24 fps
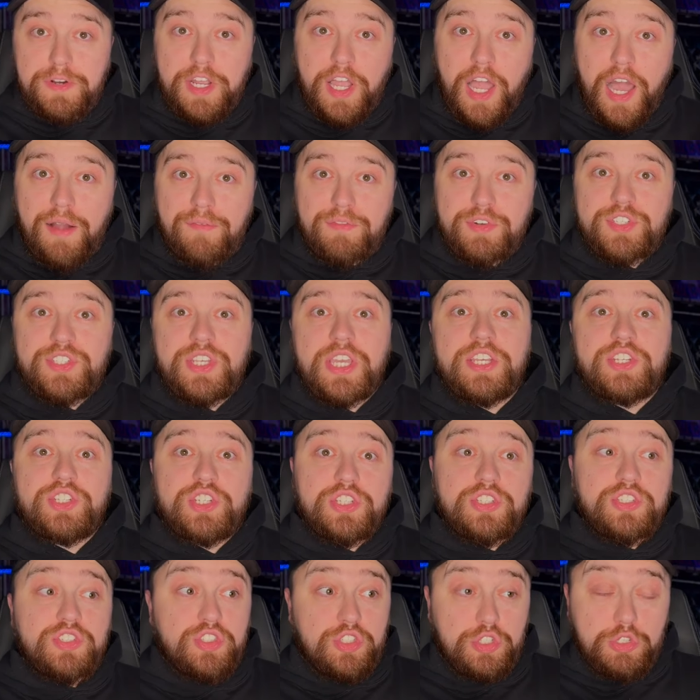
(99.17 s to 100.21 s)

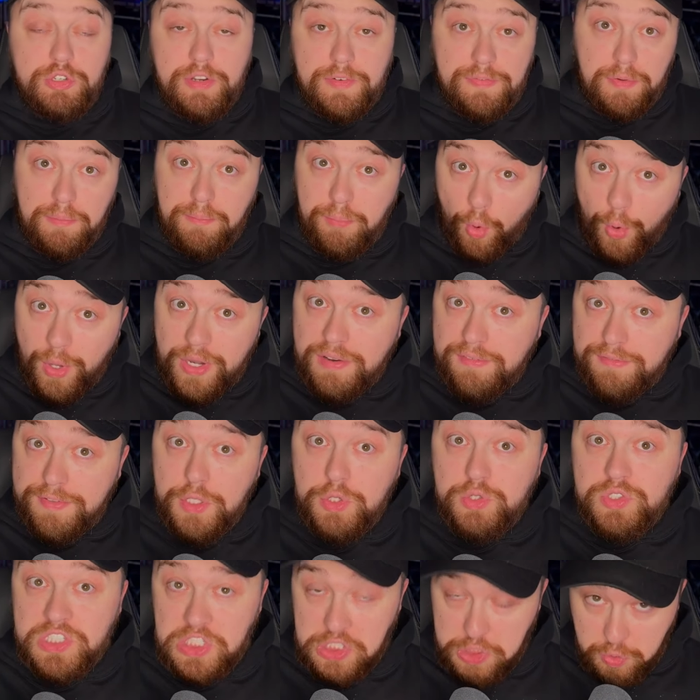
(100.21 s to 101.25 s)
conversations, two different point of
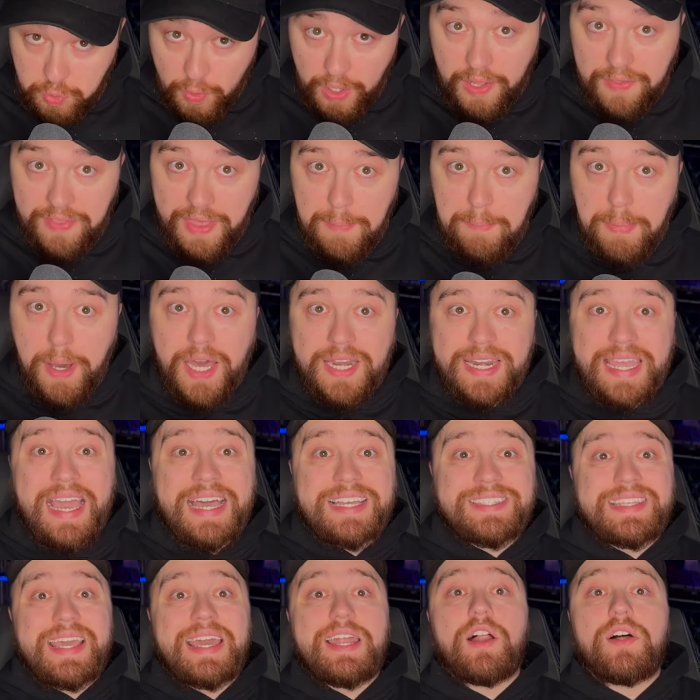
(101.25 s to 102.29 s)
views as well on that
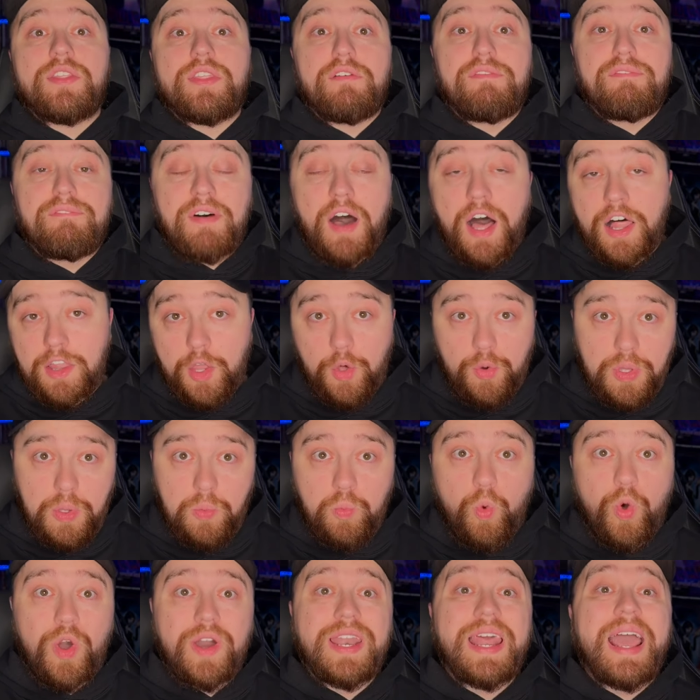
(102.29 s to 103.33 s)
podcast. And on the
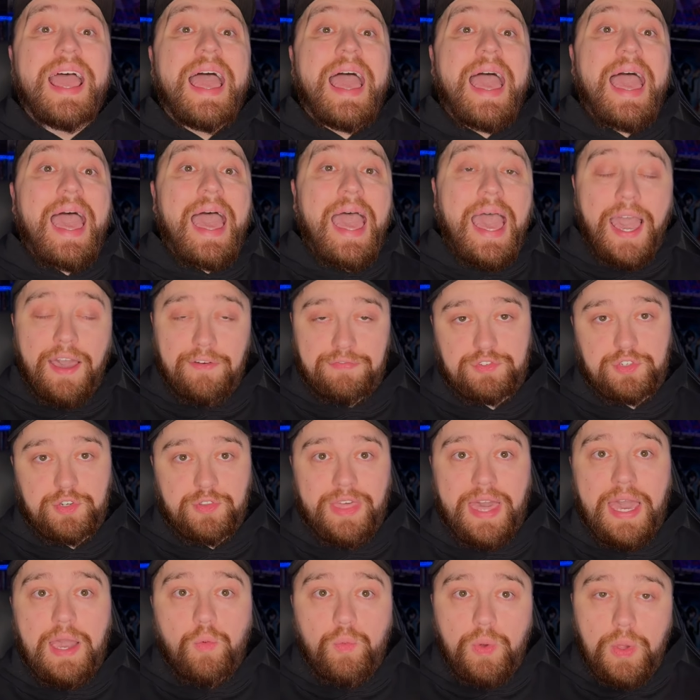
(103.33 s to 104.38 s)
following one, after
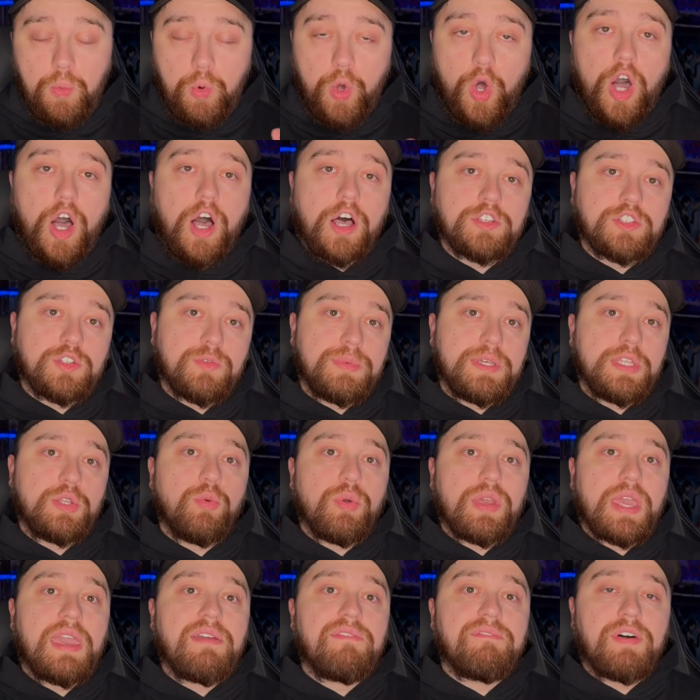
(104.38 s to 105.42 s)
that, we will also be
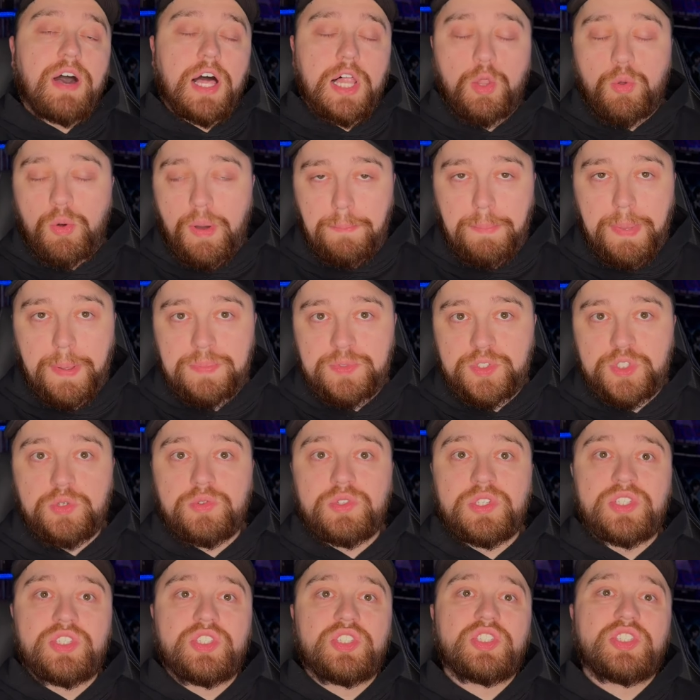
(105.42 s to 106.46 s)
doing a follow up
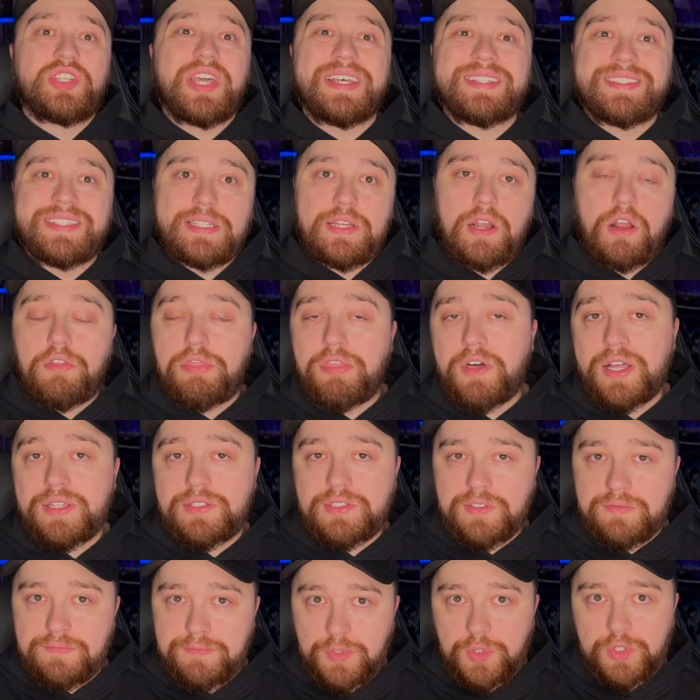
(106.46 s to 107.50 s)
episode discussing our
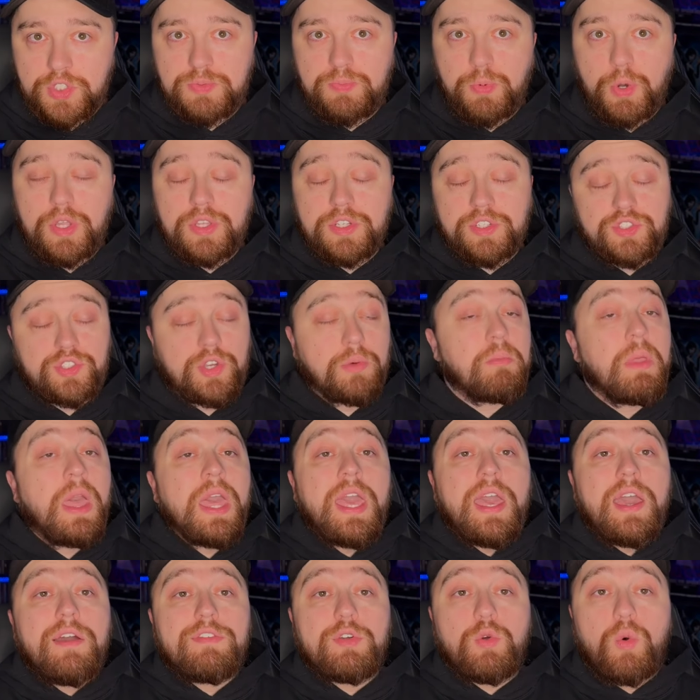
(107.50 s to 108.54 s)
thoughts and full spoilers. So
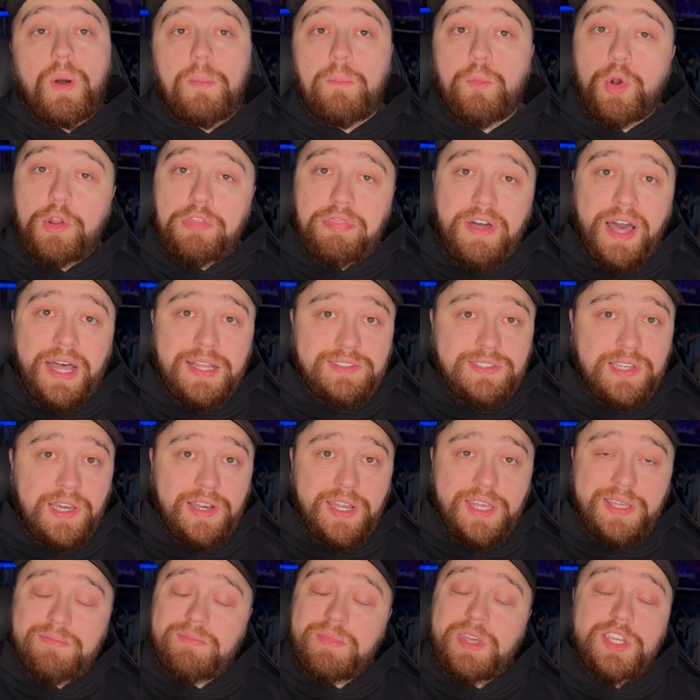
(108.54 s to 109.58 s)
if you want more thoughts on
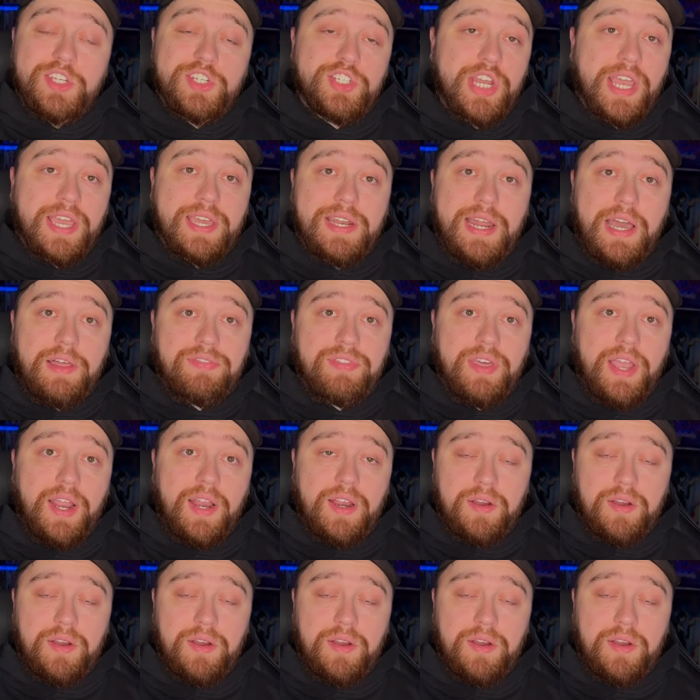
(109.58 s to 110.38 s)
it, check it out there.